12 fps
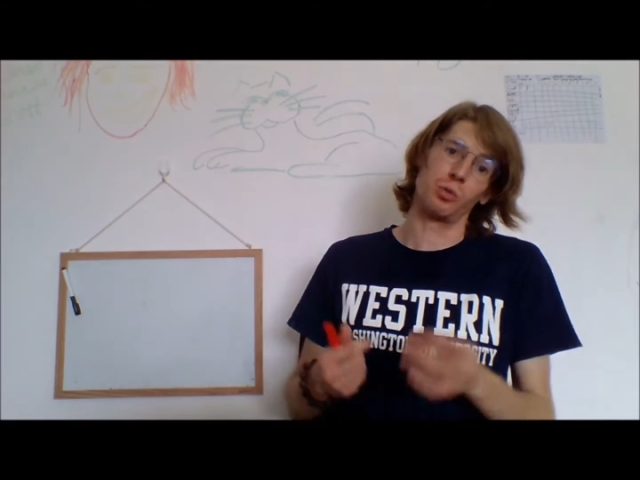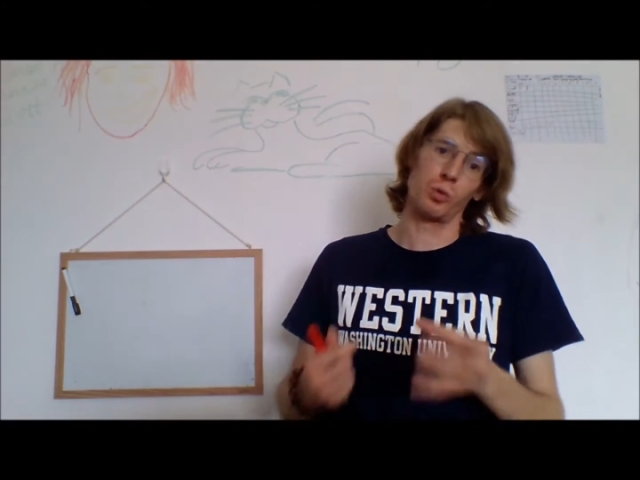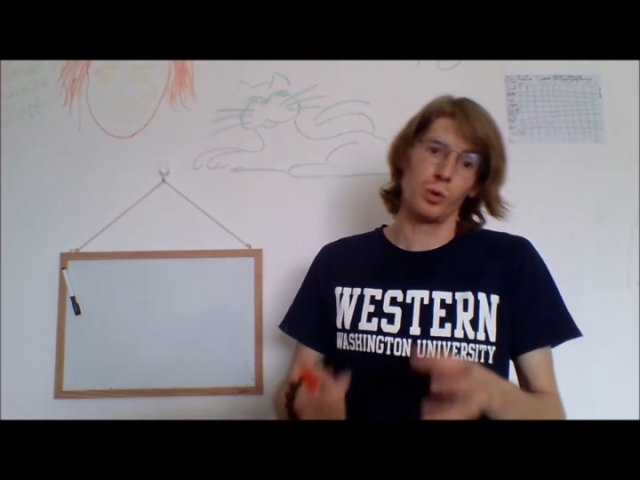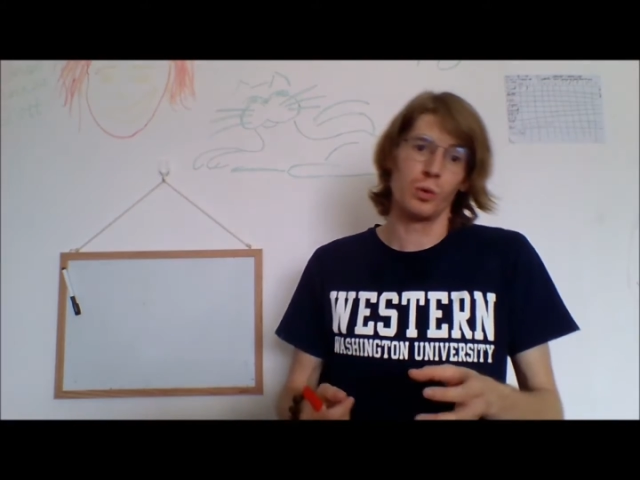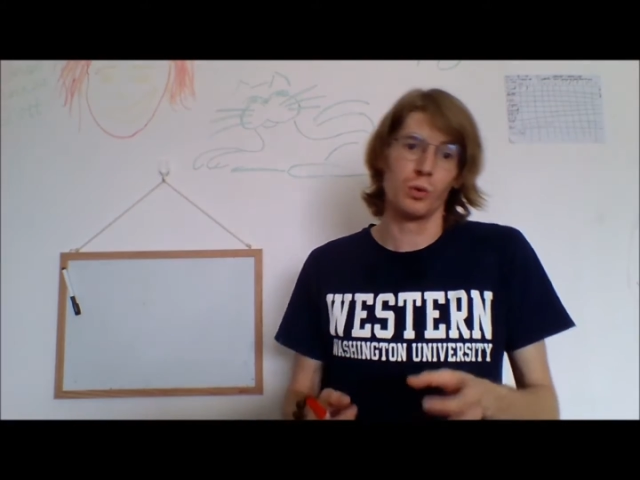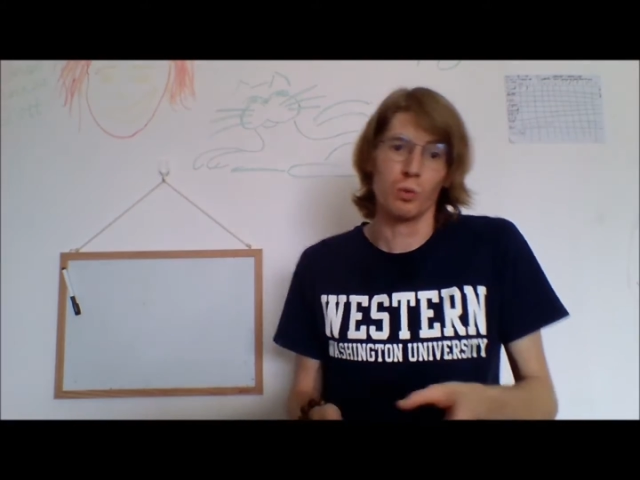
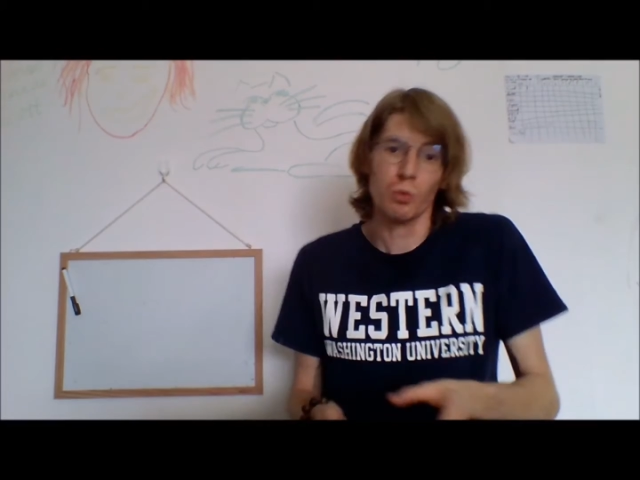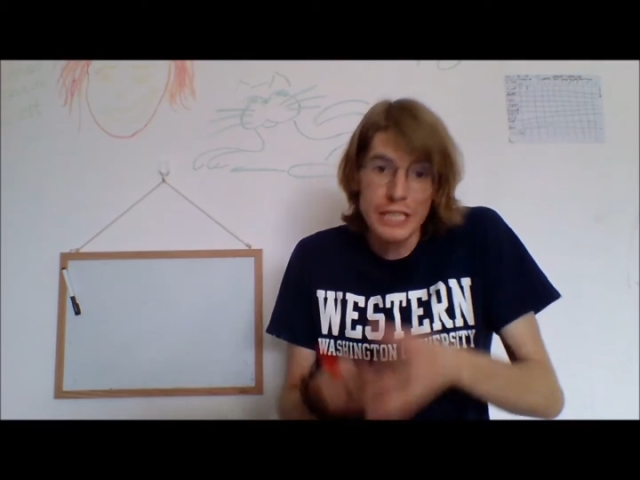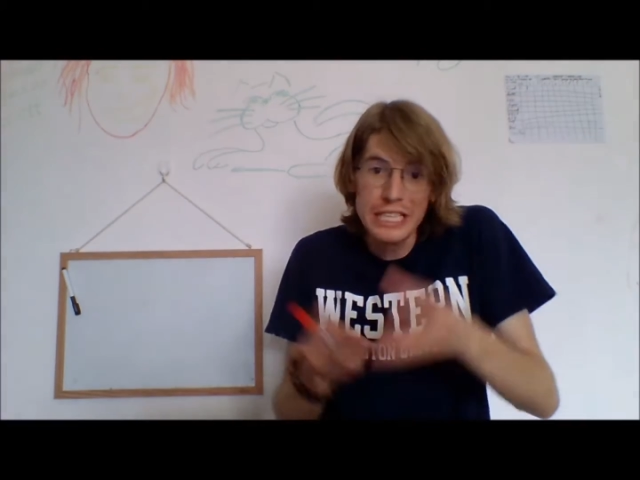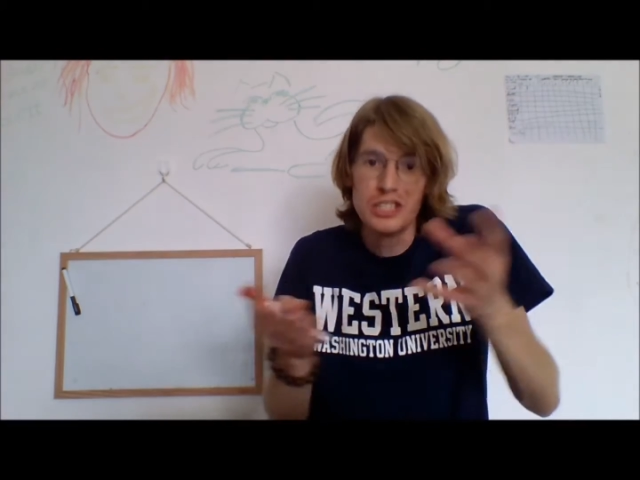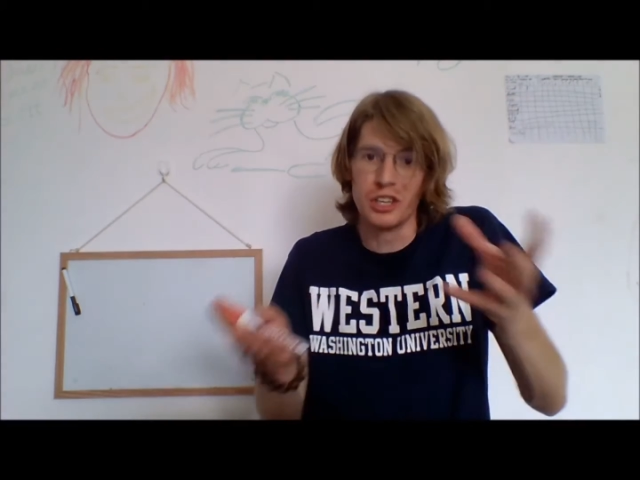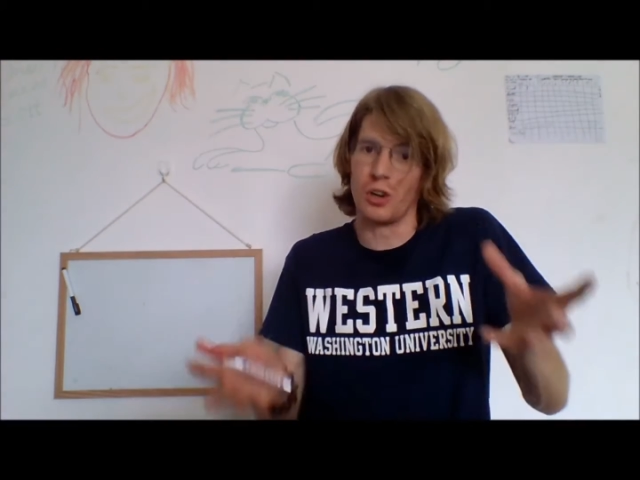
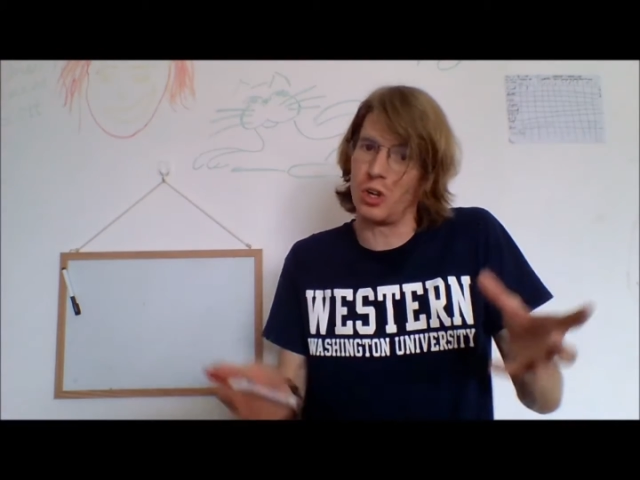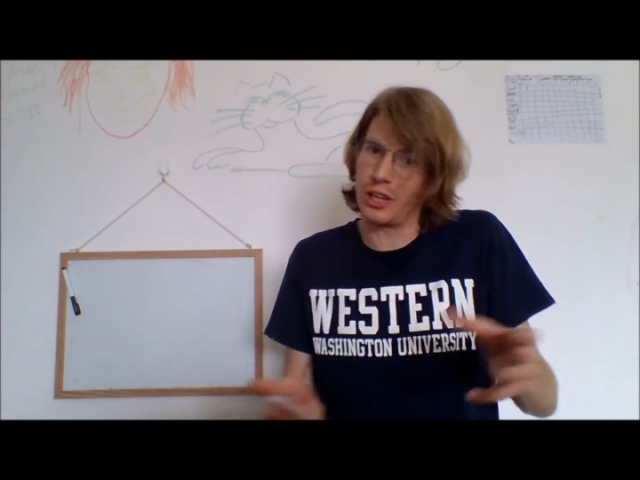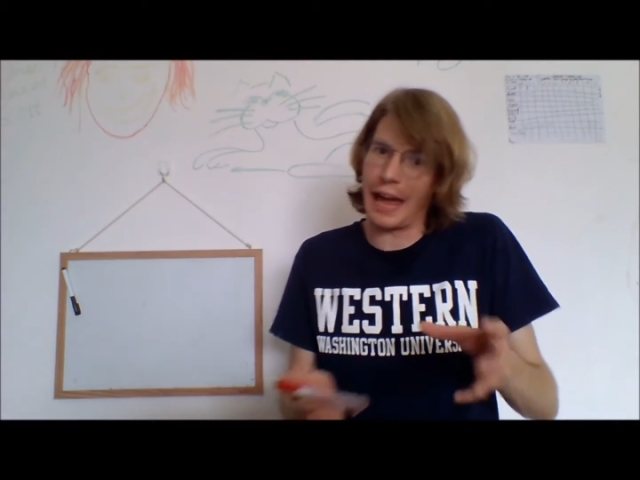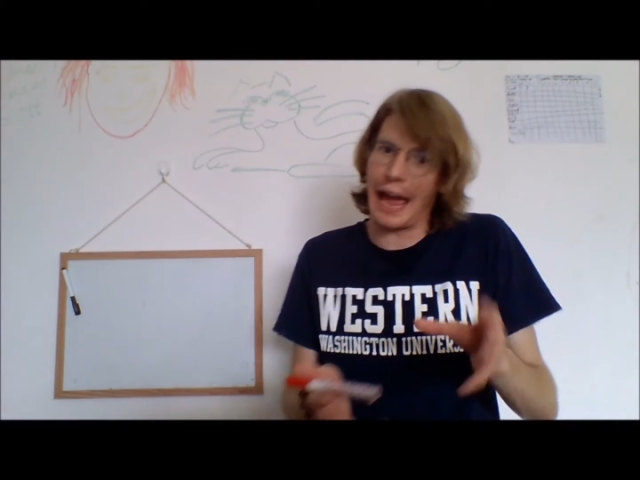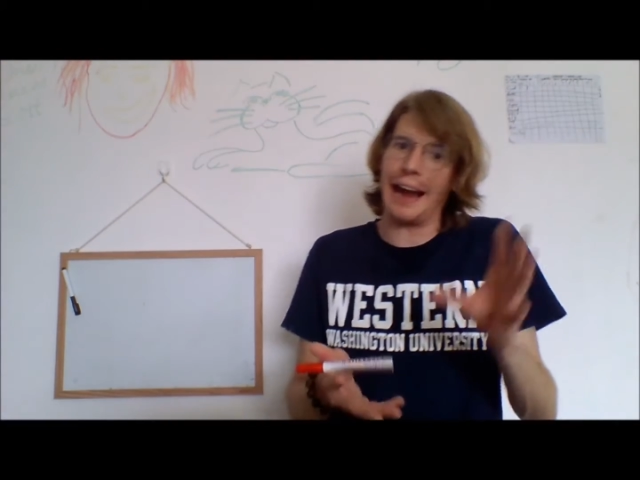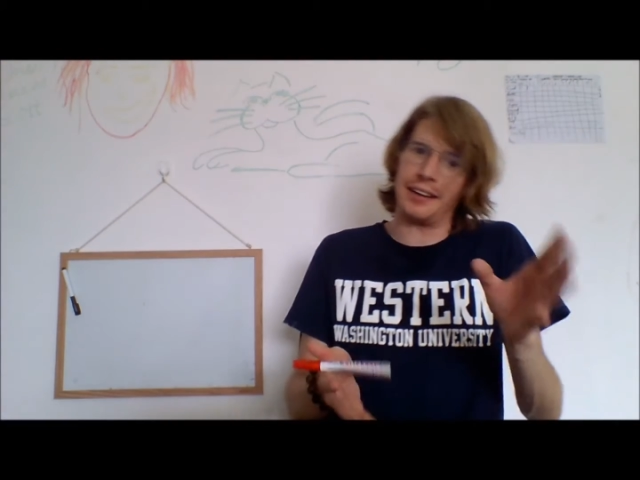regional
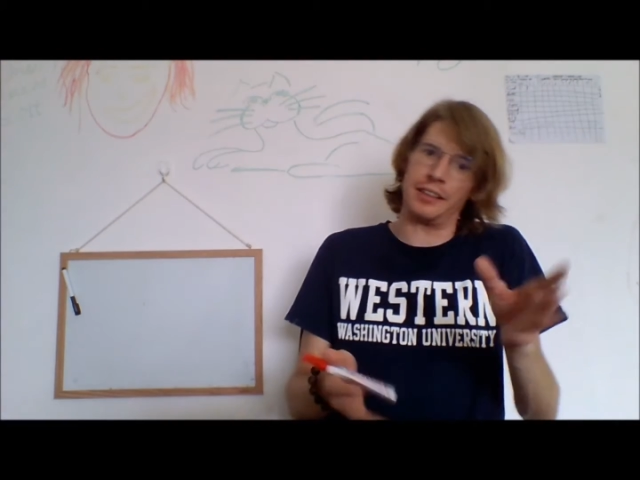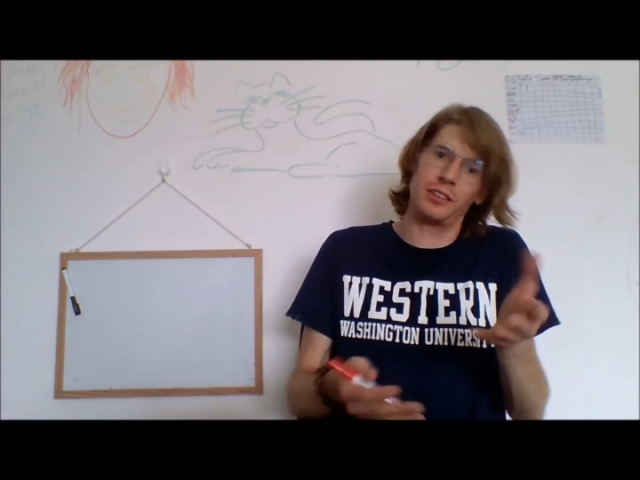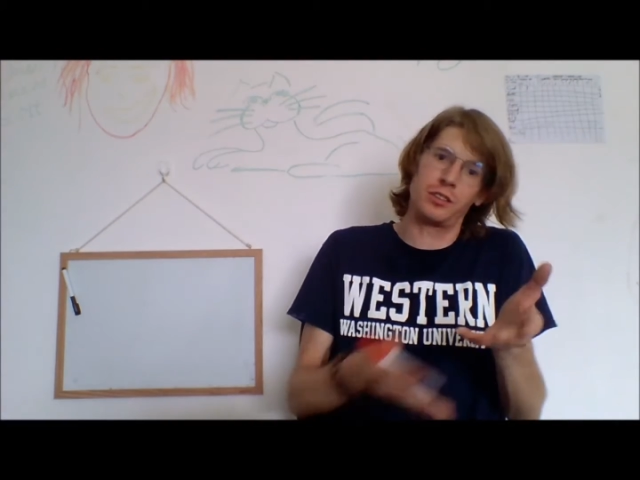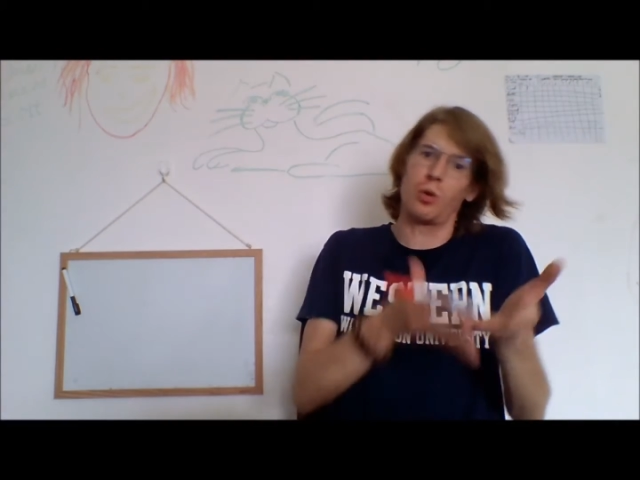Latin,